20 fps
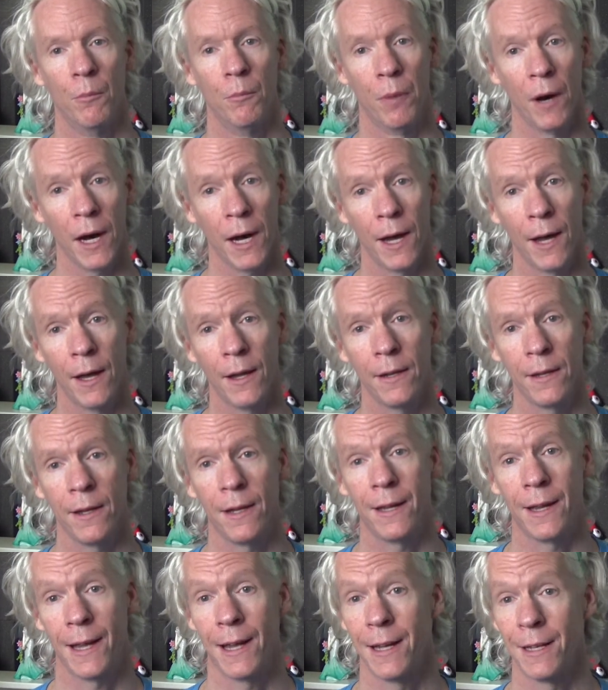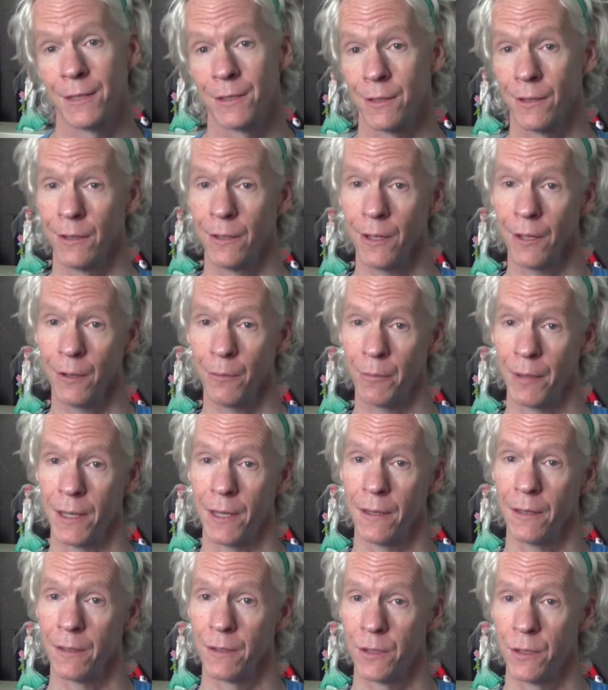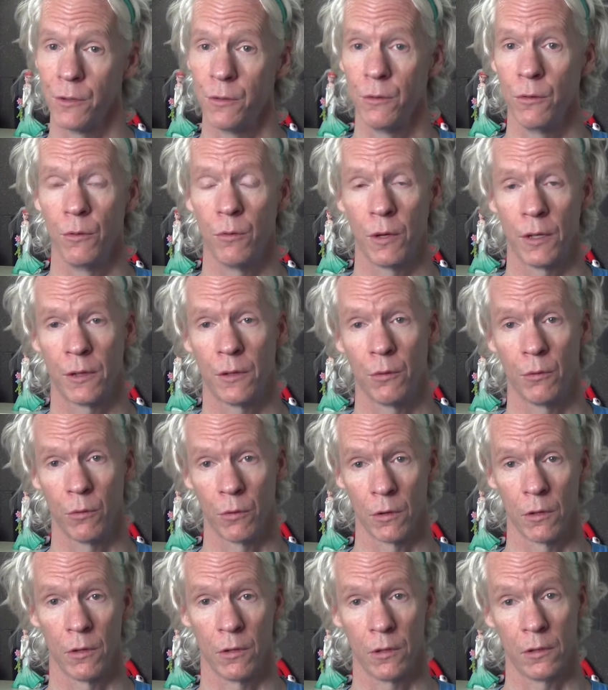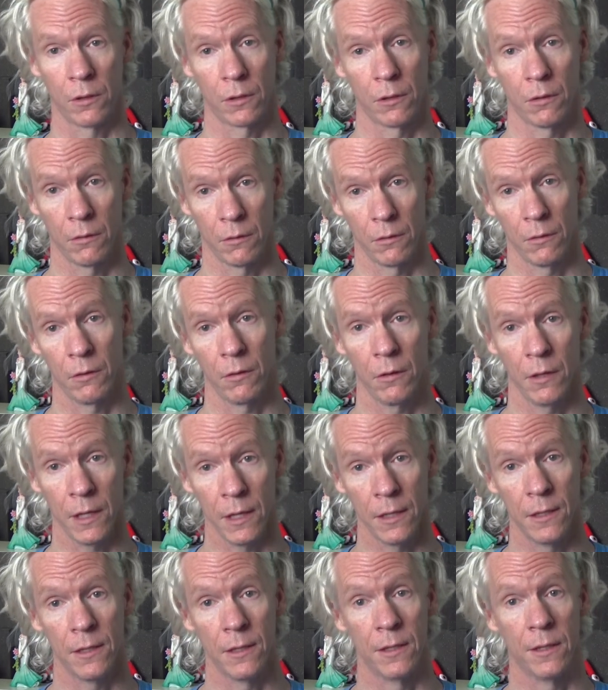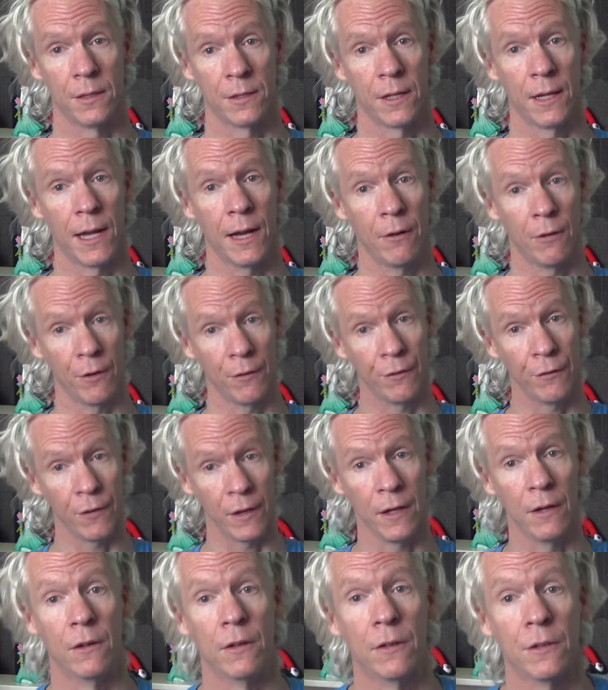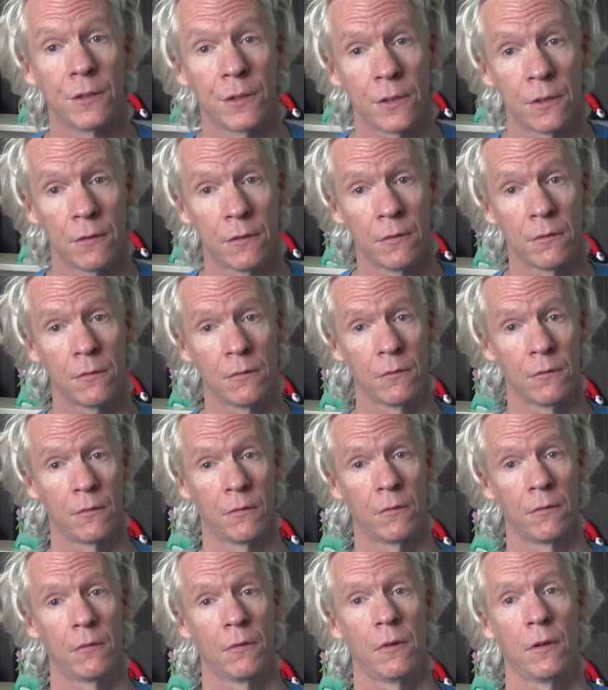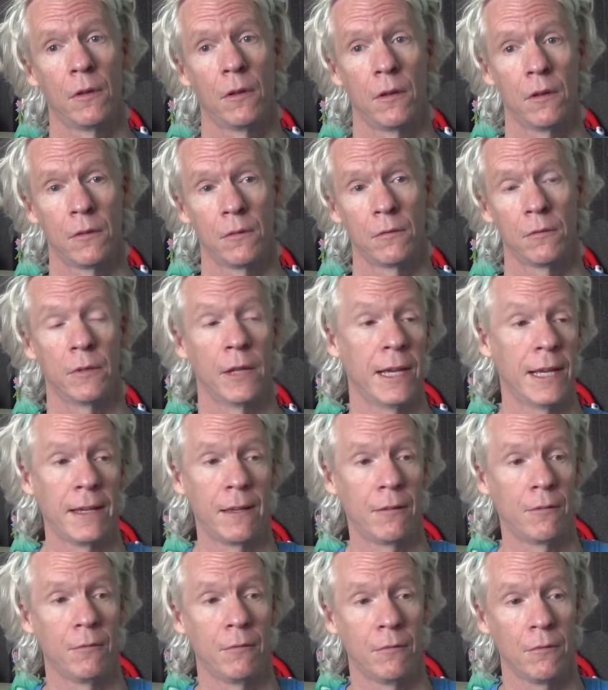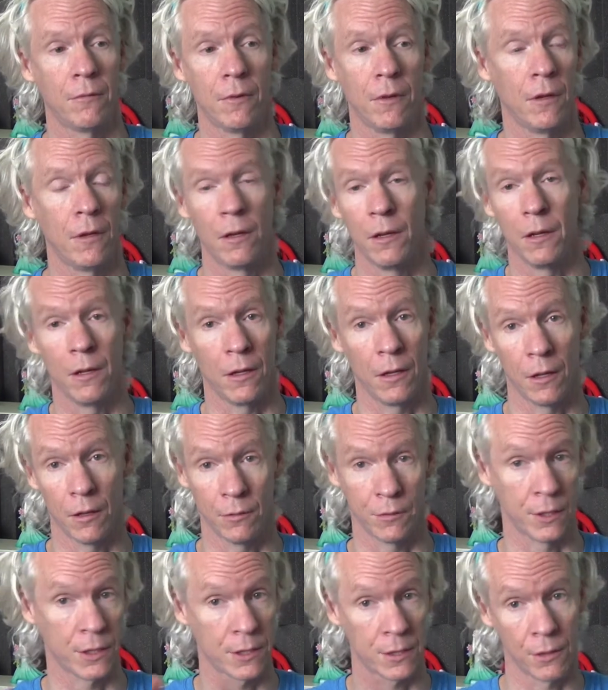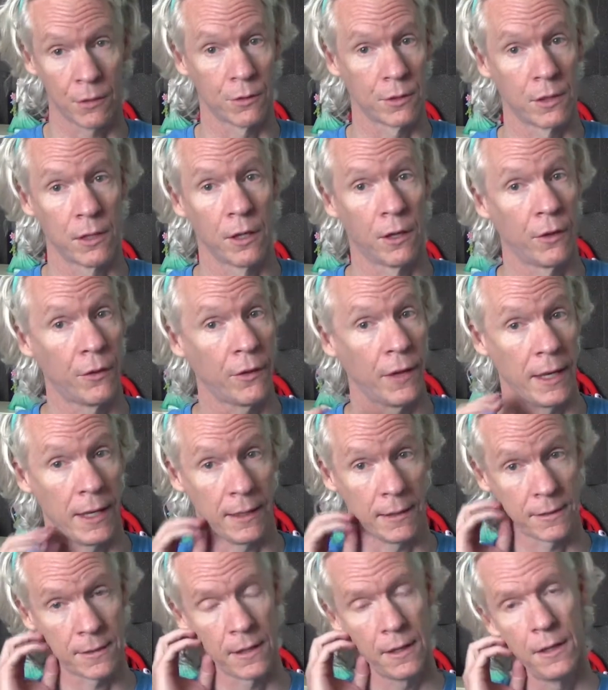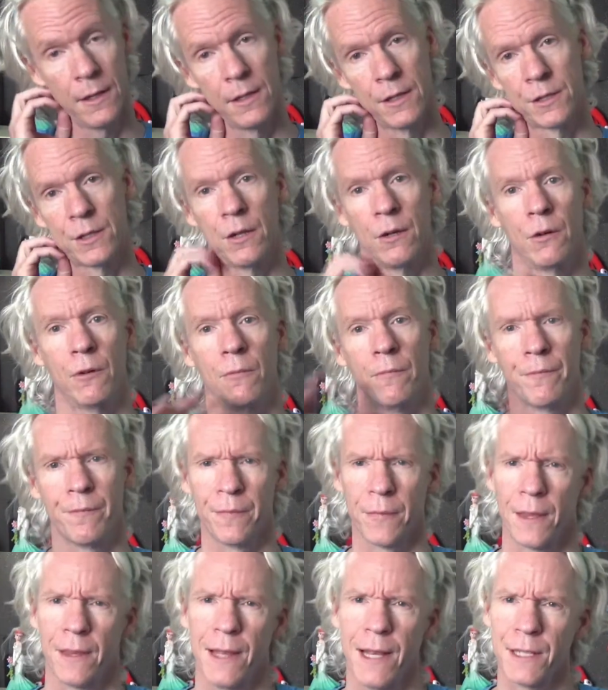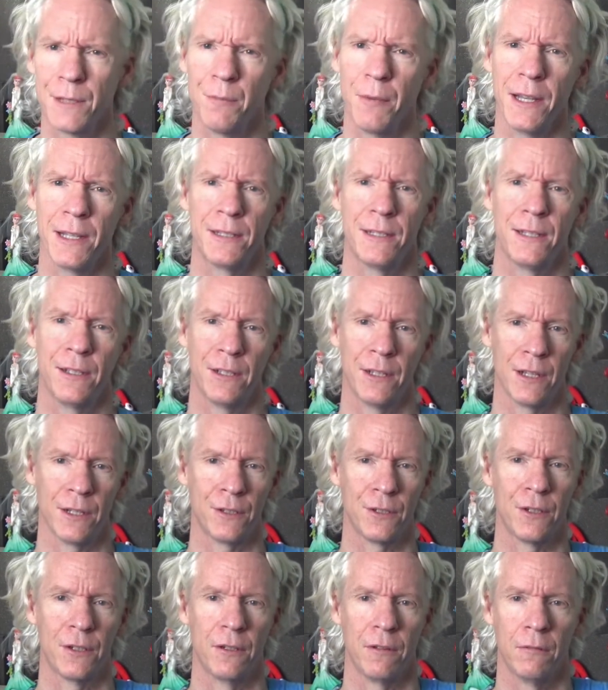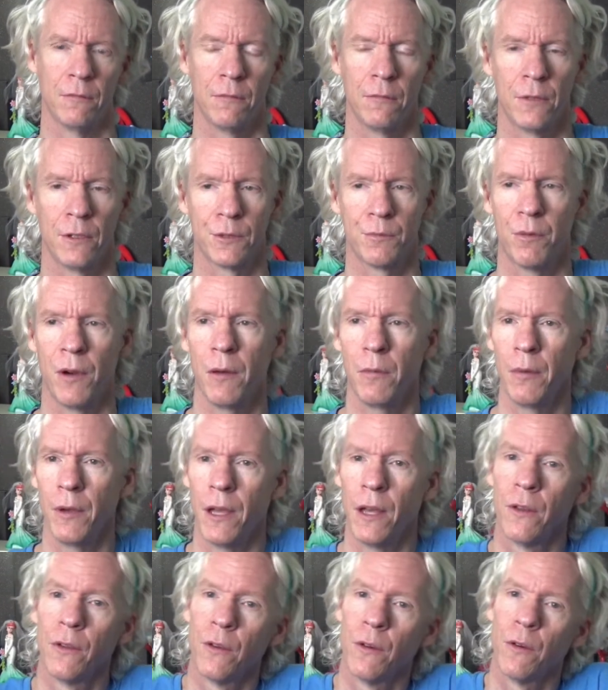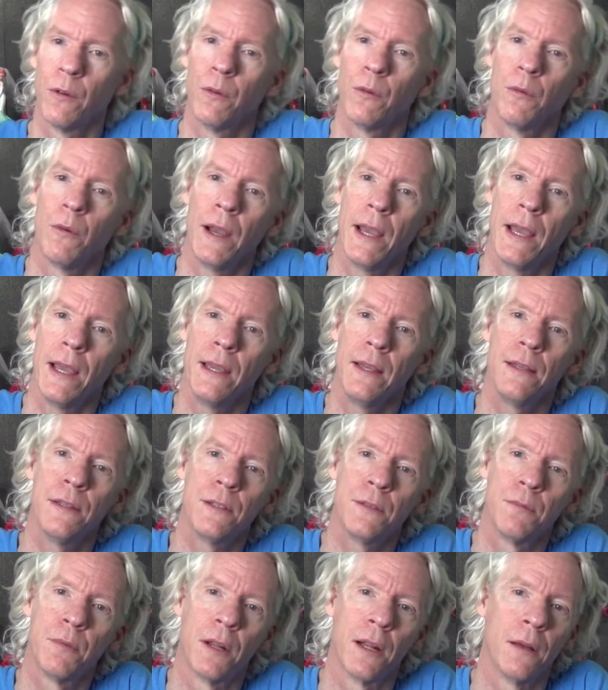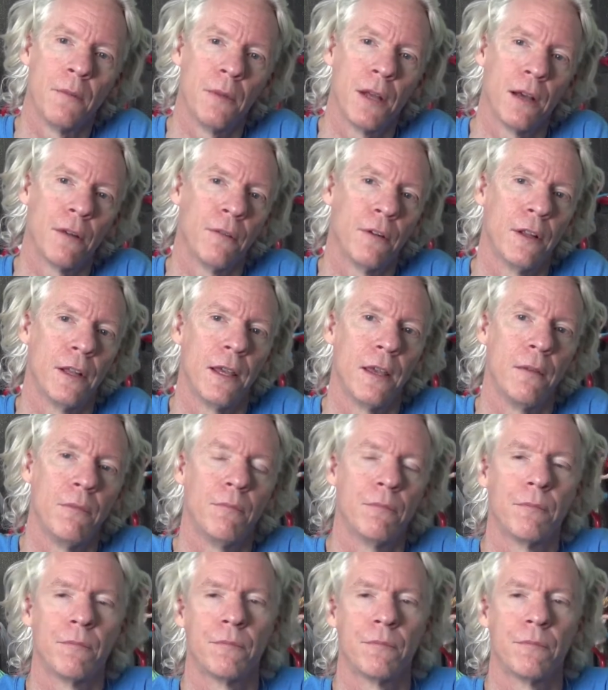but it adds a little bit to what the world is and how it feels. Like, you know, just those little things. So that's my suggestion. There's probably other ways, but I'm not really